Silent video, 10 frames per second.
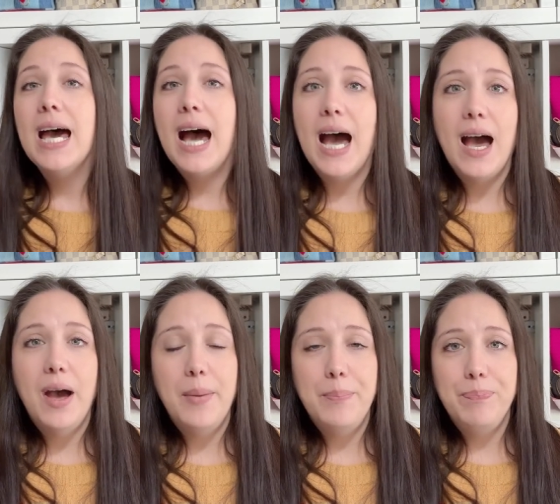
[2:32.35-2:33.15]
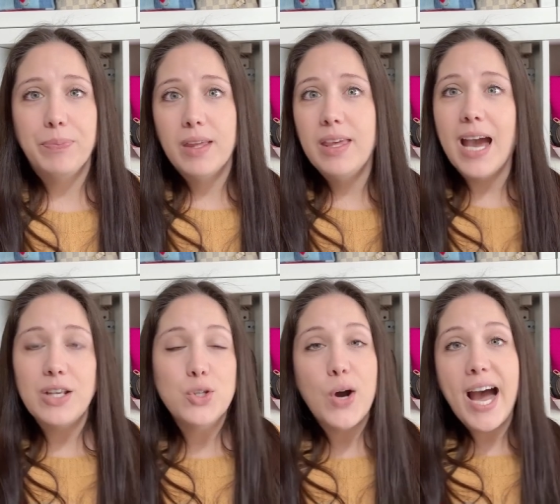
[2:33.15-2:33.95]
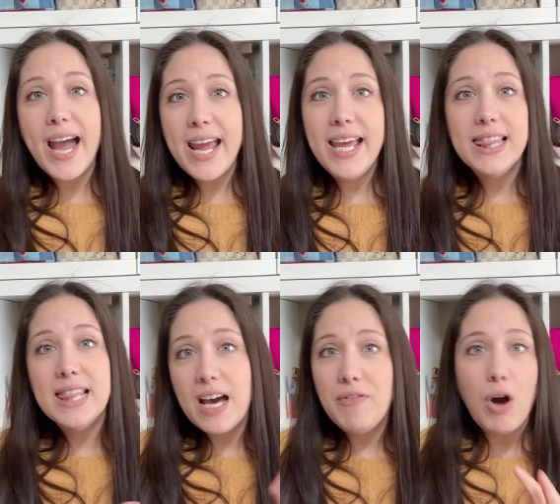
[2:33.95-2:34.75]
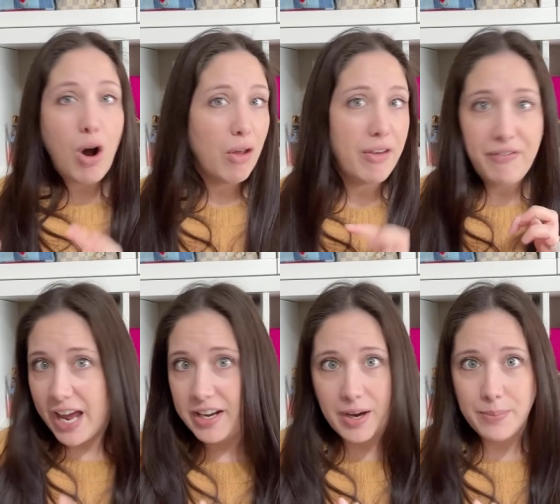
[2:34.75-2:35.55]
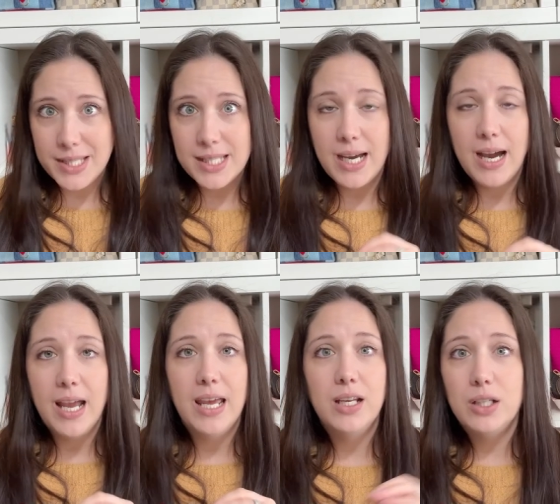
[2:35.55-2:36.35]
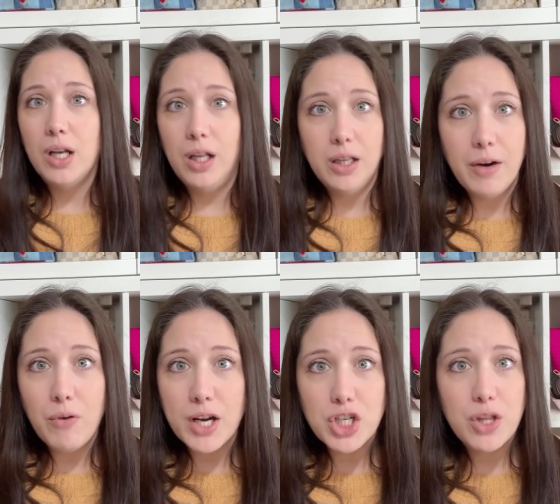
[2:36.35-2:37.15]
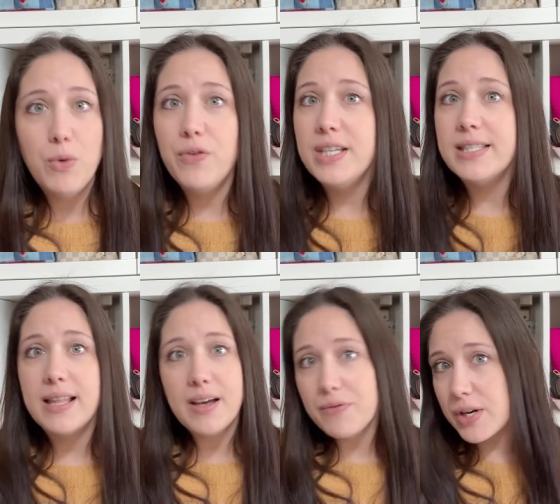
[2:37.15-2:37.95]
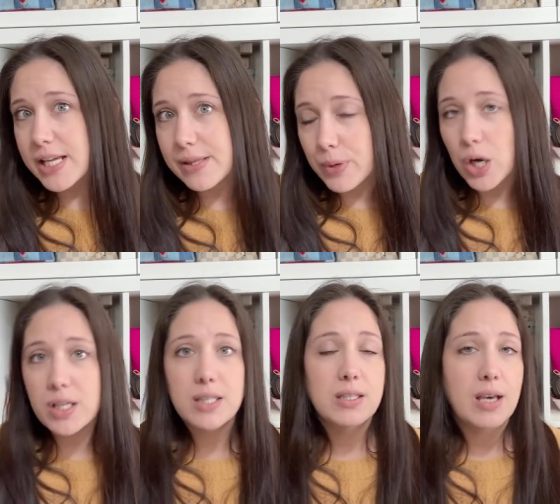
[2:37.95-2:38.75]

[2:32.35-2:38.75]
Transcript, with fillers: Um, yeah, so I love all the fandoms. I love watching the movies. I love reading the books.